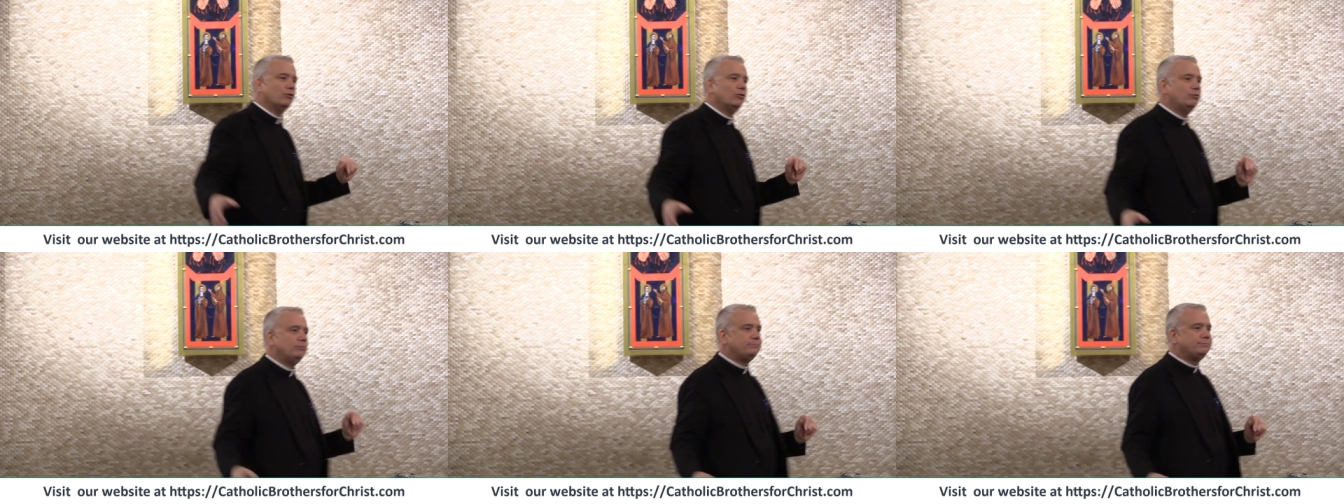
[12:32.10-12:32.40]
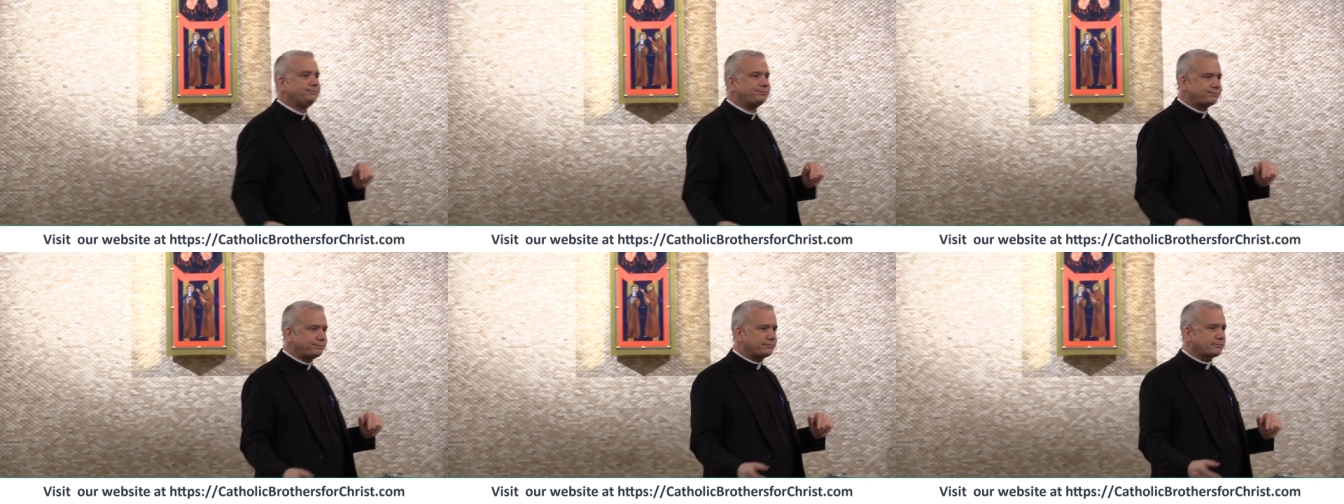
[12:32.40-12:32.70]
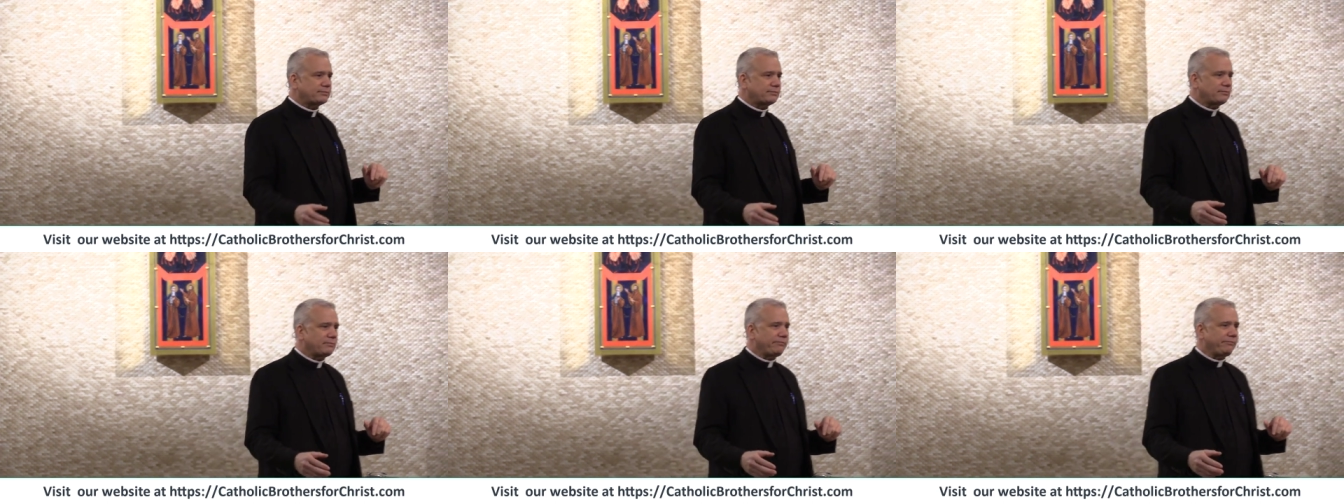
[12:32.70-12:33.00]
room
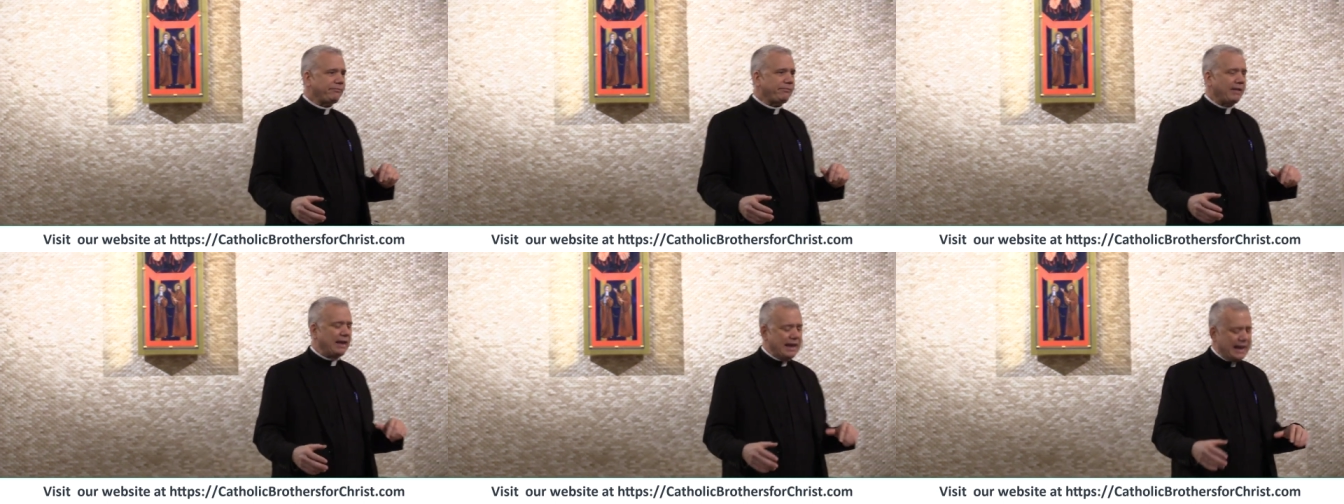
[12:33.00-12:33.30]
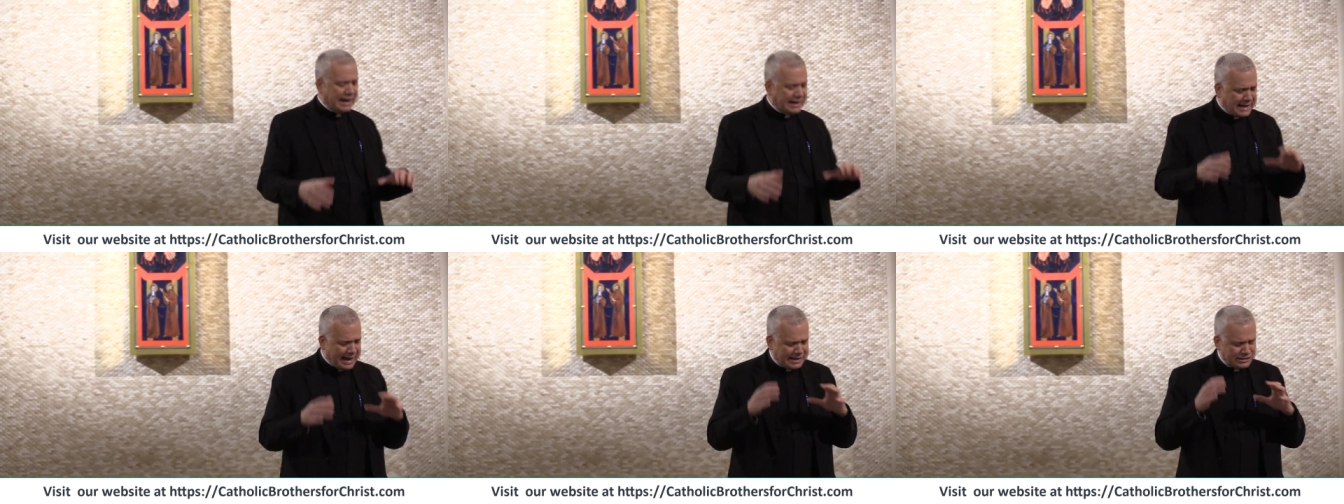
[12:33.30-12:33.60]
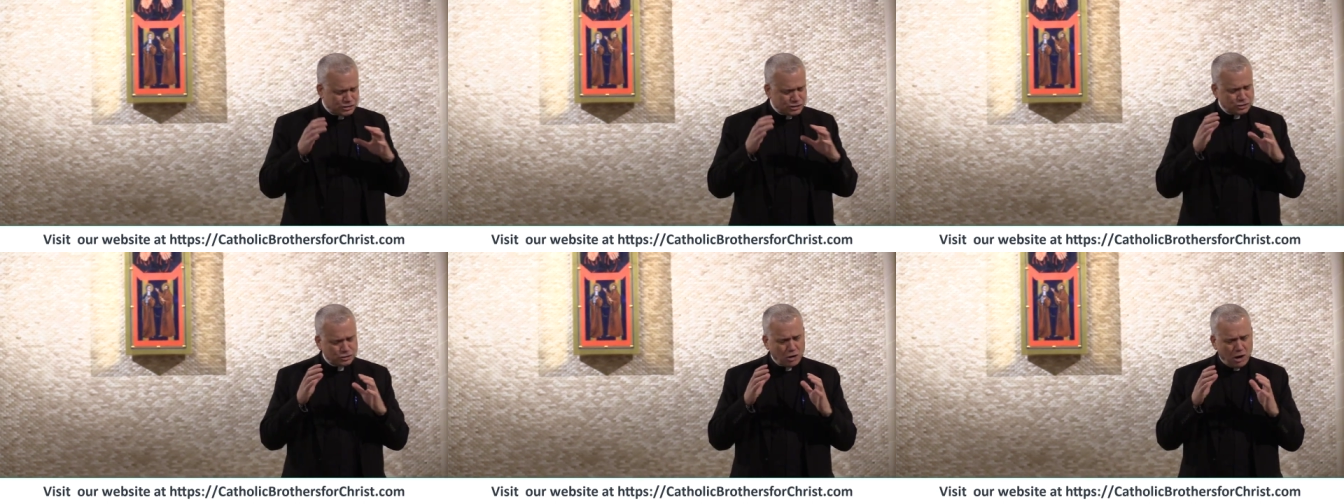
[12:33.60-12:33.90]
and
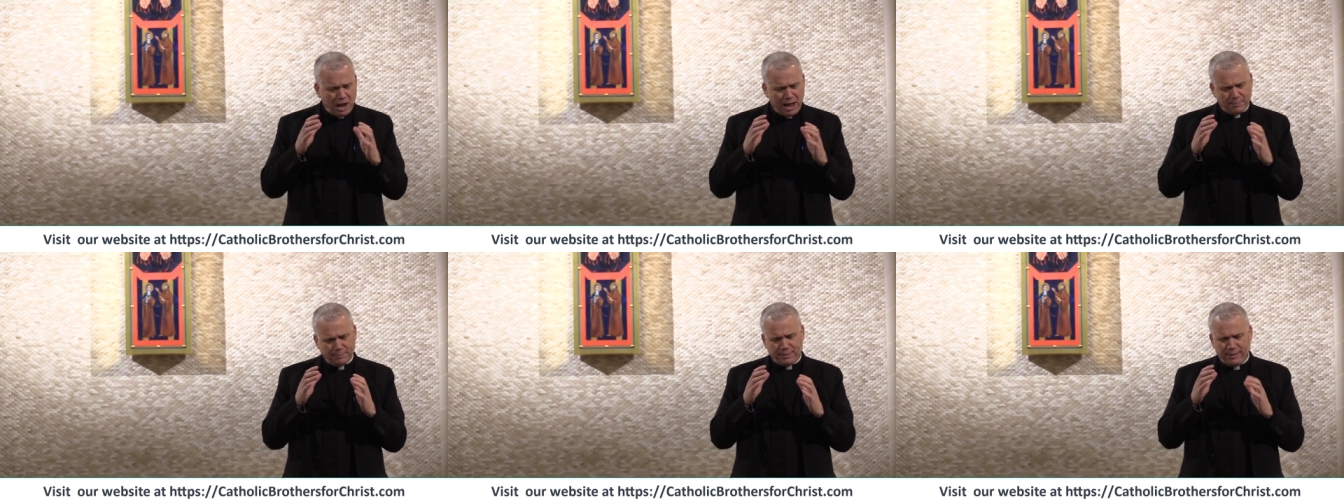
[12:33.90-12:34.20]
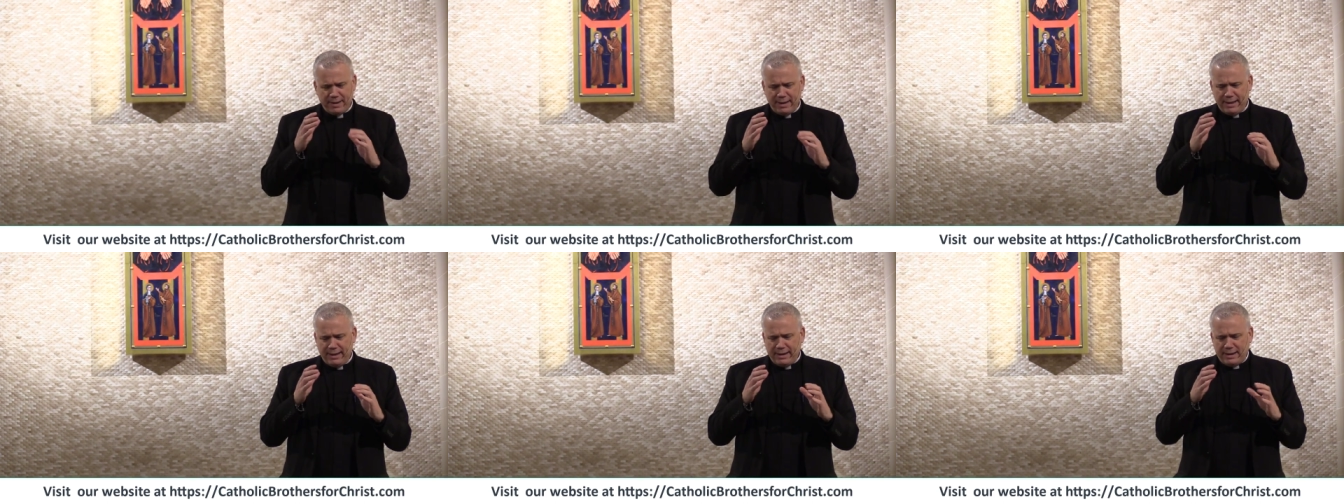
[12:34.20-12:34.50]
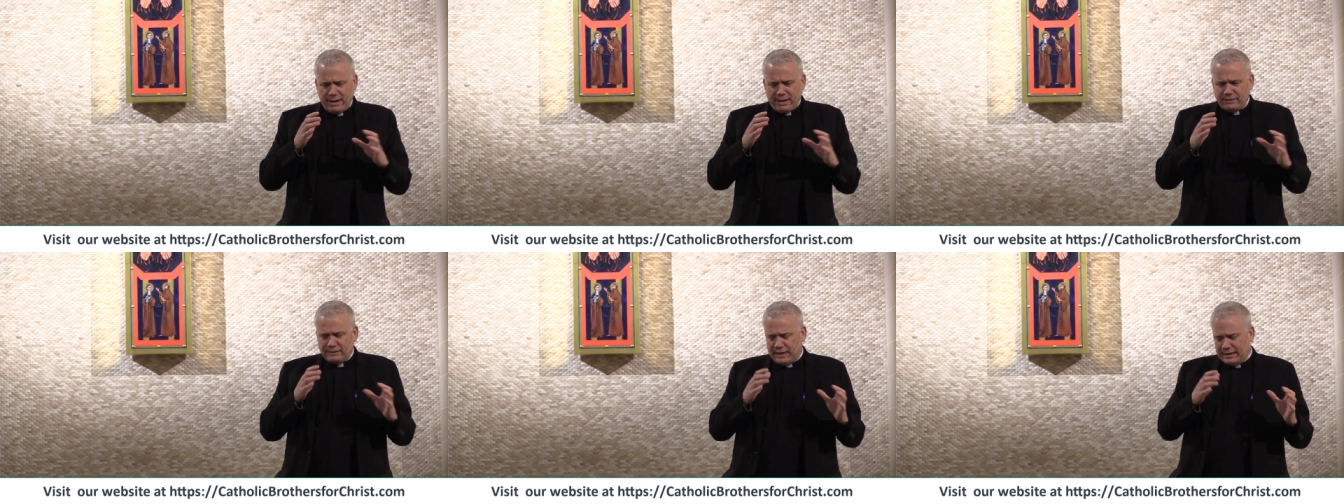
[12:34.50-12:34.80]
I stop
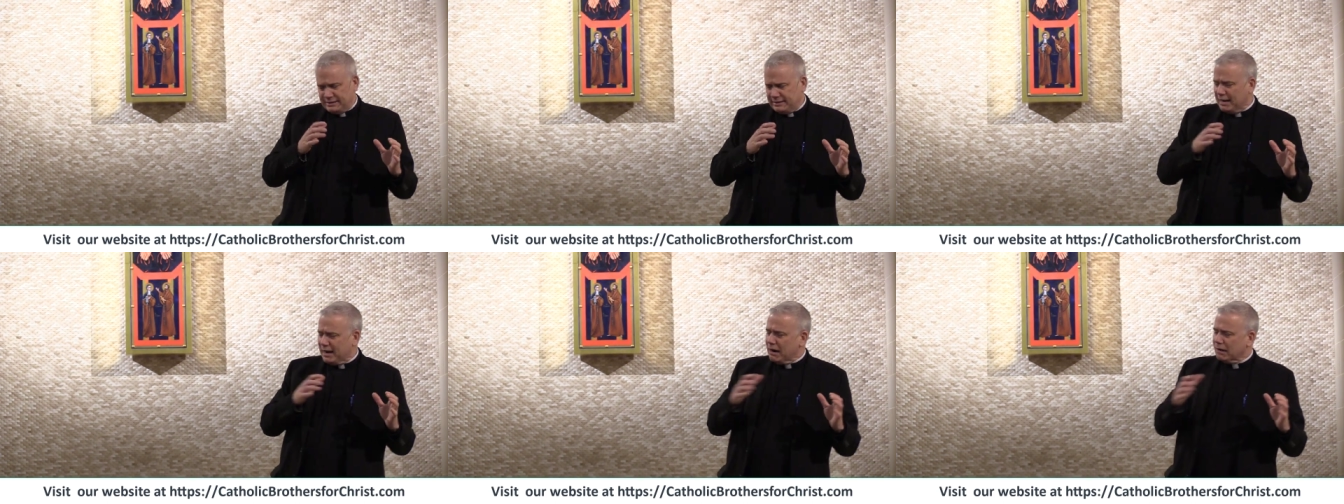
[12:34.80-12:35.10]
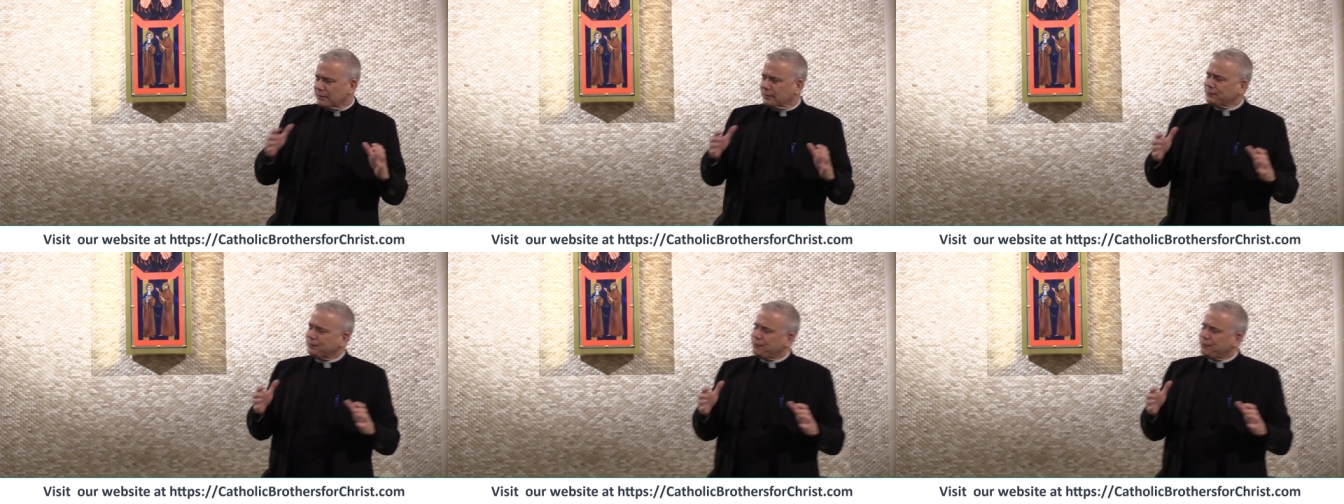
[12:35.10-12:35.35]
at the Our